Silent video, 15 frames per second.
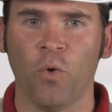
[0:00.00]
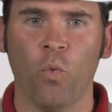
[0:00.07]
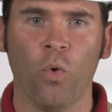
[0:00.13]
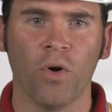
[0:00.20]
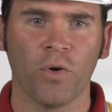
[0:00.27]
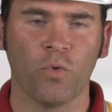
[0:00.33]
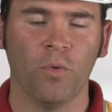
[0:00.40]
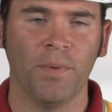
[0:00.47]
the
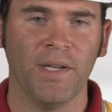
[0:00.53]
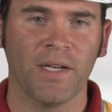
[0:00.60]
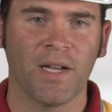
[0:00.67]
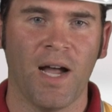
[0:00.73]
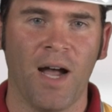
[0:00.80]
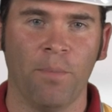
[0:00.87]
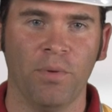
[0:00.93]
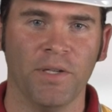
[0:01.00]
work will be
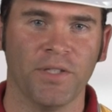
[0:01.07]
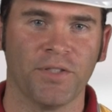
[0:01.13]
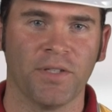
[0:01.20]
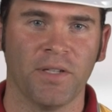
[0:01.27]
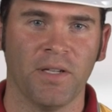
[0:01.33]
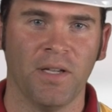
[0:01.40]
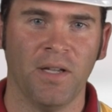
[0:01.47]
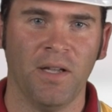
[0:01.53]

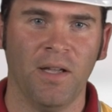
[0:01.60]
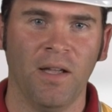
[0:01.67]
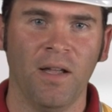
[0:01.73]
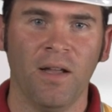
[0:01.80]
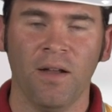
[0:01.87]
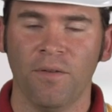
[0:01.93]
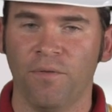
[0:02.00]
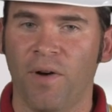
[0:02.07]
accomplished.
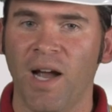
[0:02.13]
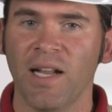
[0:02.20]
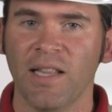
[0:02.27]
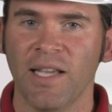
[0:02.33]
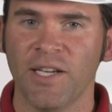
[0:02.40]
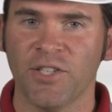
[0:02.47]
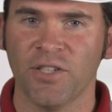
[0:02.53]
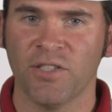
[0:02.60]

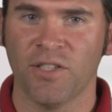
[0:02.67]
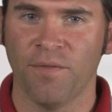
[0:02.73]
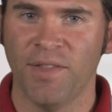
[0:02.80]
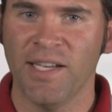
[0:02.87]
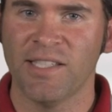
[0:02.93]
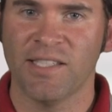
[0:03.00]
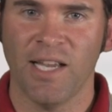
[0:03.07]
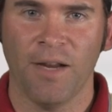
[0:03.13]
Violations of
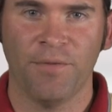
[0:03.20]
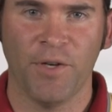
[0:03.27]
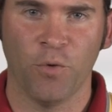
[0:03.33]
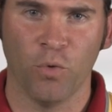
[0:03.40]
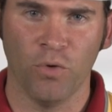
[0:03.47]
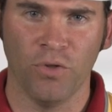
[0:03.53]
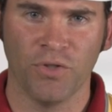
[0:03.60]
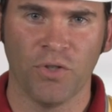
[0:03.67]
these safety
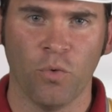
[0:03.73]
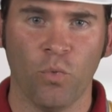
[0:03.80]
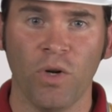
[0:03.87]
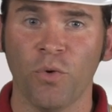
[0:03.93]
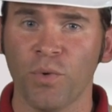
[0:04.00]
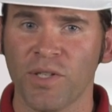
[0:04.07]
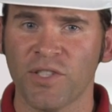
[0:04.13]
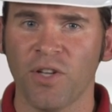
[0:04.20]
rules
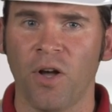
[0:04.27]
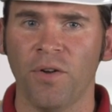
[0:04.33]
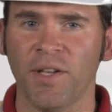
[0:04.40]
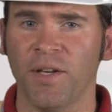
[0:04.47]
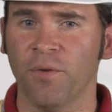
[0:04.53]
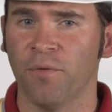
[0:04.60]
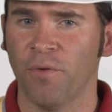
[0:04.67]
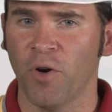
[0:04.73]
will result
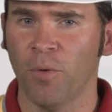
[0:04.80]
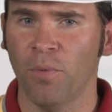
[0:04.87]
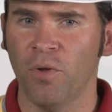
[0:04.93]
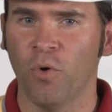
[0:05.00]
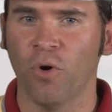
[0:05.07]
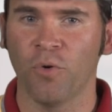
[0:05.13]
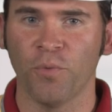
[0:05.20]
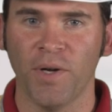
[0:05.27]
in a verbal
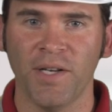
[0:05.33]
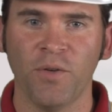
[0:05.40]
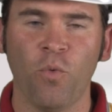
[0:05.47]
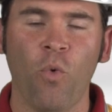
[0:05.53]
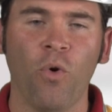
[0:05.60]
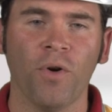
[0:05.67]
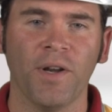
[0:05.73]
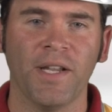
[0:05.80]
or
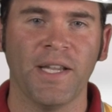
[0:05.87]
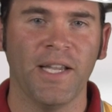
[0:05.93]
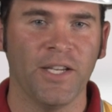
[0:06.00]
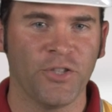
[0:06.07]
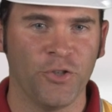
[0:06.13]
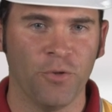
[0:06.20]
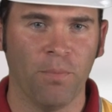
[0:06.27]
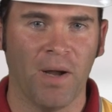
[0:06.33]
written warning
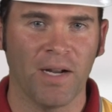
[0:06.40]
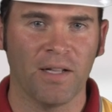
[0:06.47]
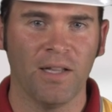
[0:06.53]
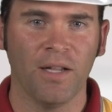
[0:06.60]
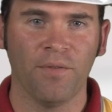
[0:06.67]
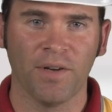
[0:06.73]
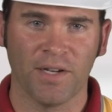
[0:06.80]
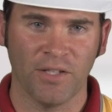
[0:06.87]
issued by
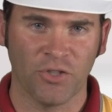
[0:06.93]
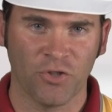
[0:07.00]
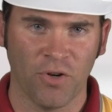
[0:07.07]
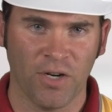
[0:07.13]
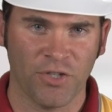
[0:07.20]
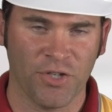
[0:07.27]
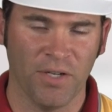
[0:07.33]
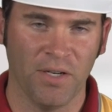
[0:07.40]
Cleveland
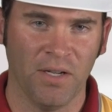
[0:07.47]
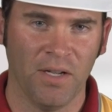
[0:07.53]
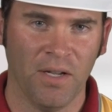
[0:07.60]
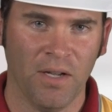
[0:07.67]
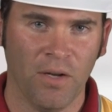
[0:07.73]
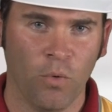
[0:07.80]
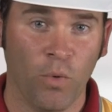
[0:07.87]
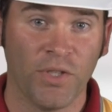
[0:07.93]
Construction,
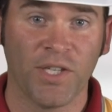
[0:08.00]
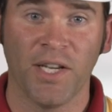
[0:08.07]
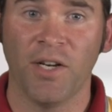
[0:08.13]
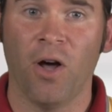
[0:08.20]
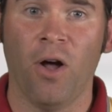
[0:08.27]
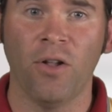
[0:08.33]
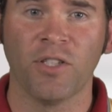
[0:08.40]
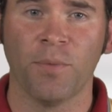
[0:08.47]
which
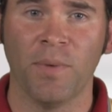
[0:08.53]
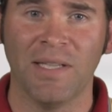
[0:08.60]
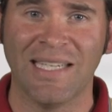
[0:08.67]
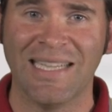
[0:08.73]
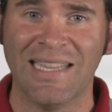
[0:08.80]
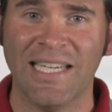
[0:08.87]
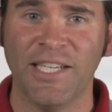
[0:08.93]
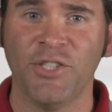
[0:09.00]
can
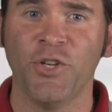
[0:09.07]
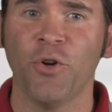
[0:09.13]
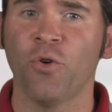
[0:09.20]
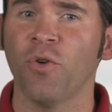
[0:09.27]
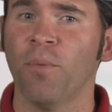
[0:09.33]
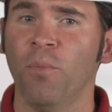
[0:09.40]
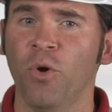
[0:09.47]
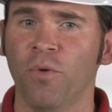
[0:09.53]
ultimately lead to
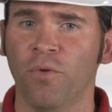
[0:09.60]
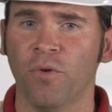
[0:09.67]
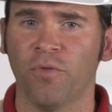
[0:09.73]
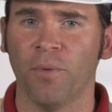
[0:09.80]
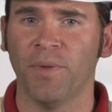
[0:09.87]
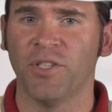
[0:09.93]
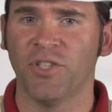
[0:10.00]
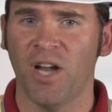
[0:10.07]
your removal
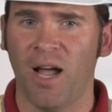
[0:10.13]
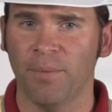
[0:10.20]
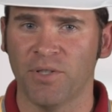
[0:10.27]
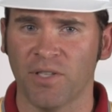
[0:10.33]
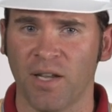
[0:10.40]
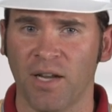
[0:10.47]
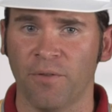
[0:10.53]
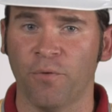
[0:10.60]
from the job
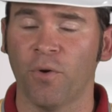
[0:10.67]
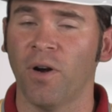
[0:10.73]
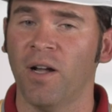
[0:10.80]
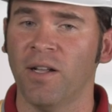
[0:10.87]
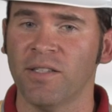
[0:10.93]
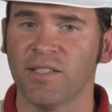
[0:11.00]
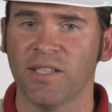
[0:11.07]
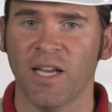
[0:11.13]
site for
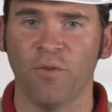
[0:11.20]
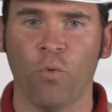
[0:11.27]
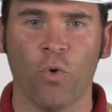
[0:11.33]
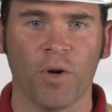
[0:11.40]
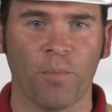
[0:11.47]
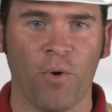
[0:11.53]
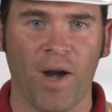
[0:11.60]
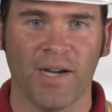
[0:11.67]
unsafe
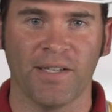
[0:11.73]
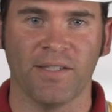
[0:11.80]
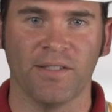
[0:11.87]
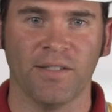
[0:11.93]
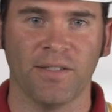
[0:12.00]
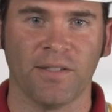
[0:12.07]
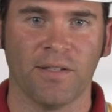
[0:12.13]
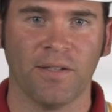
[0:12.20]
work
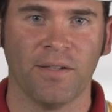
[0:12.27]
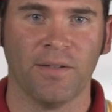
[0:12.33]
practices.